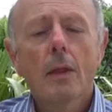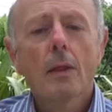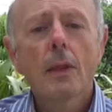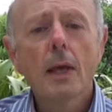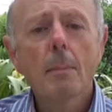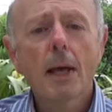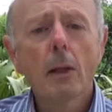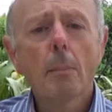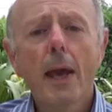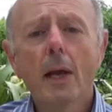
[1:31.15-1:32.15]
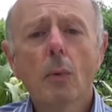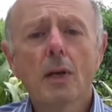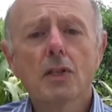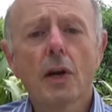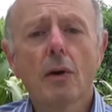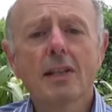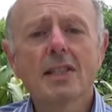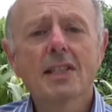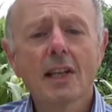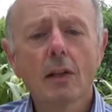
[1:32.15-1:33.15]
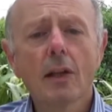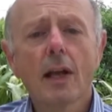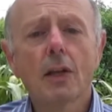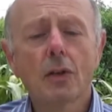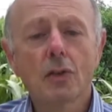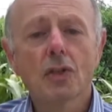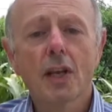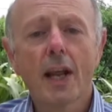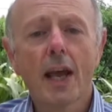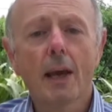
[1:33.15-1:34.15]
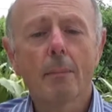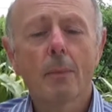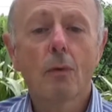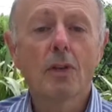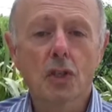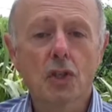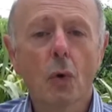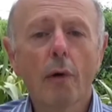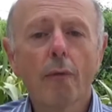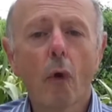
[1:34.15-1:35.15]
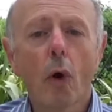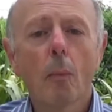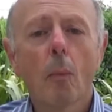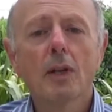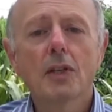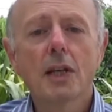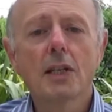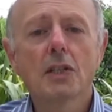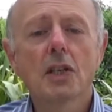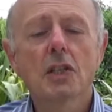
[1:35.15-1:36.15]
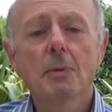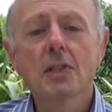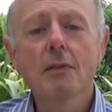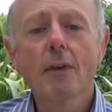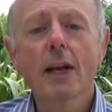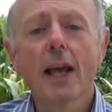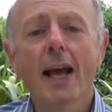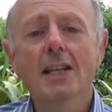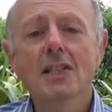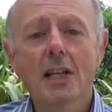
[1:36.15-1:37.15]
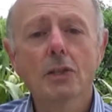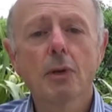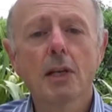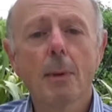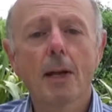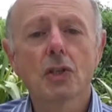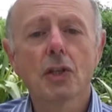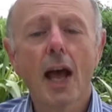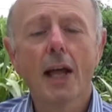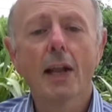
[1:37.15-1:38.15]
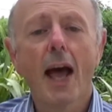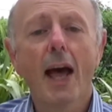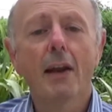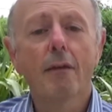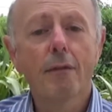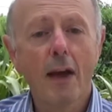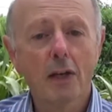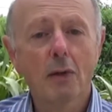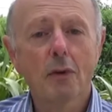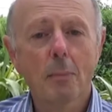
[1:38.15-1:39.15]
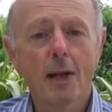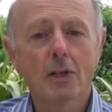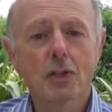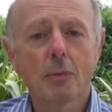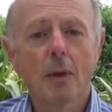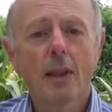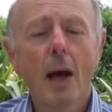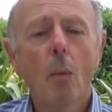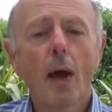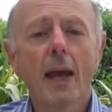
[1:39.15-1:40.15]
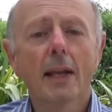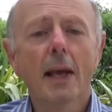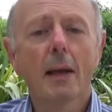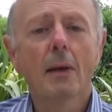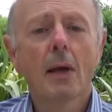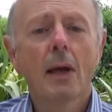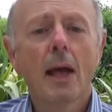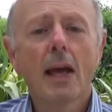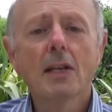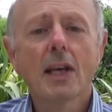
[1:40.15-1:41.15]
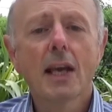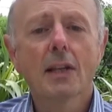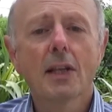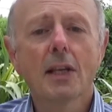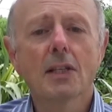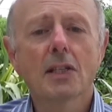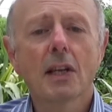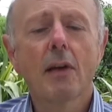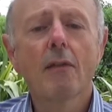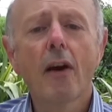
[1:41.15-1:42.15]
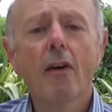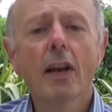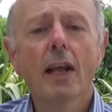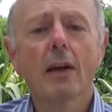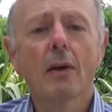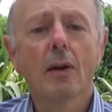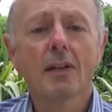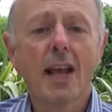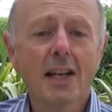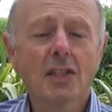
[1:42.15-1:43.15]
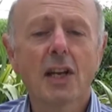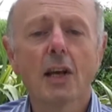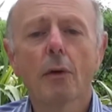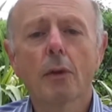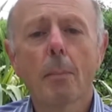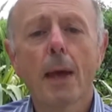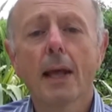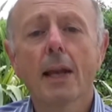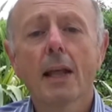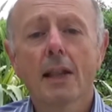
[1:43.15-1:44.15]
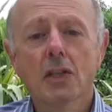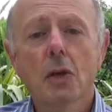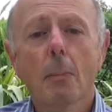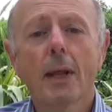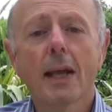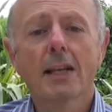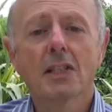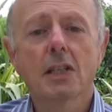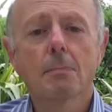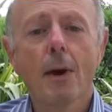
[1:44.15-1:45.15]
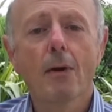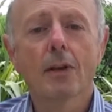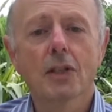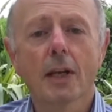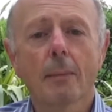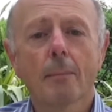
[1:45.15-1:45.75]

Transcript: The McGill Pain Questionnaire is still in use today. There is a short form which is specifically a sensory dimension and an affective dimension. That way it can indicate the severity, intensity of the pain that somebody is experiencing.